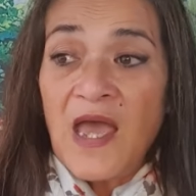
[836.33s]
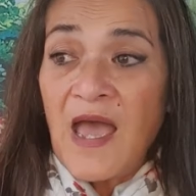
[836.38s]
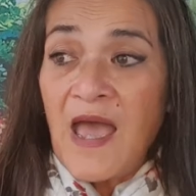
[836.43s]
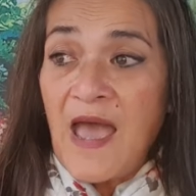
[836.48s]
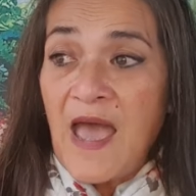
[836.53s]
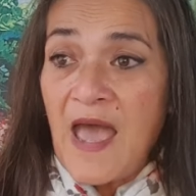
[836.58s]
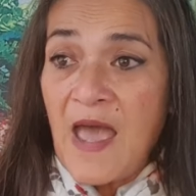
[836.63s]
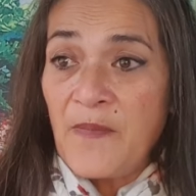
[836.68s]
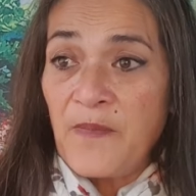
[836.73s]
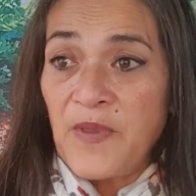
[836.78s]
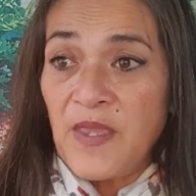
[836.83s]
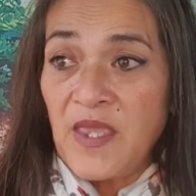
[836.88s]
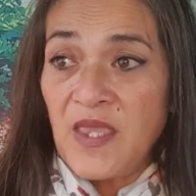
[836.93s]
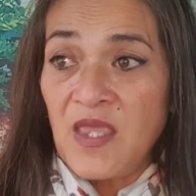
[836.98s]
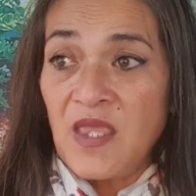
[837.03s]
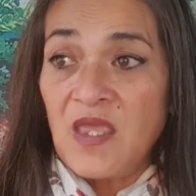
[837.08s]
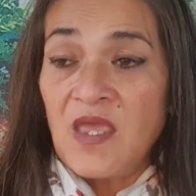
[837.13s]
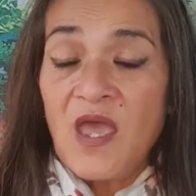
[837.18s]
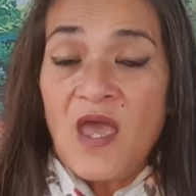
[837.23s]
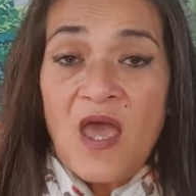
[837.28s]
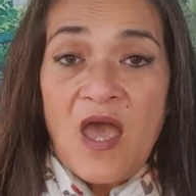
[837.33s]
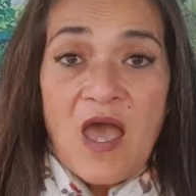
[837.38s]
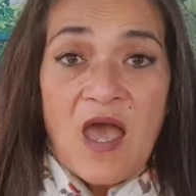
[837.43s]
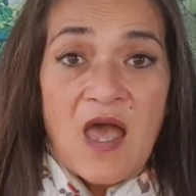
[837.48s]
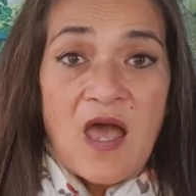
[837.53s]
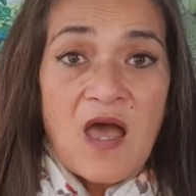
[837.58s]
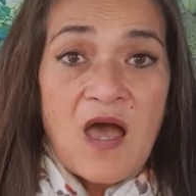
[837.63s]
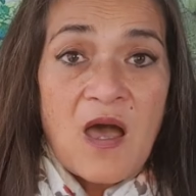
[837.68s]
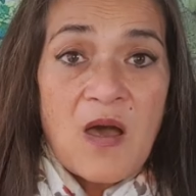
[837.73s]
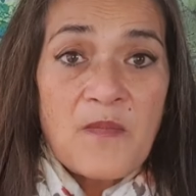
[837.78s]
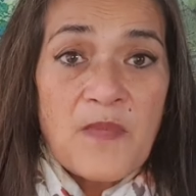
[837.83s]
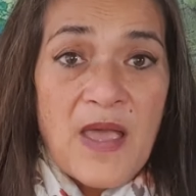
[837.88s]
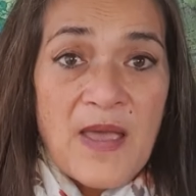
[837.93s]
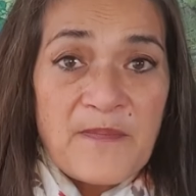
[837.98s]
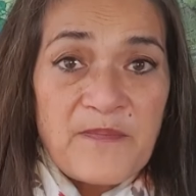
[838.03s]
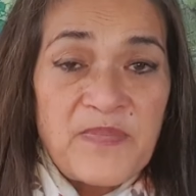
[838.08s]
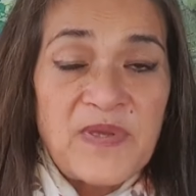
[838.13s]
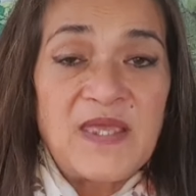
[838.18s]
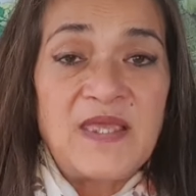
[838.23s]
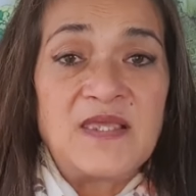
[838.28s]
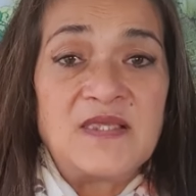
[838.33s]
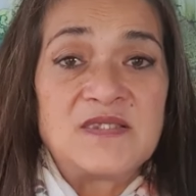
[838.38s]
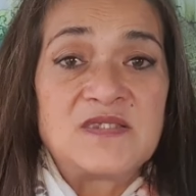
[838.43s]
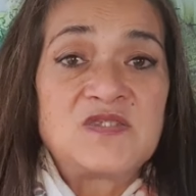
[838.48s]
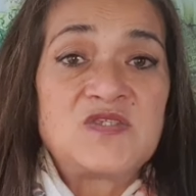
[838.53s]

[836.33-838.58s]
happy, at peace.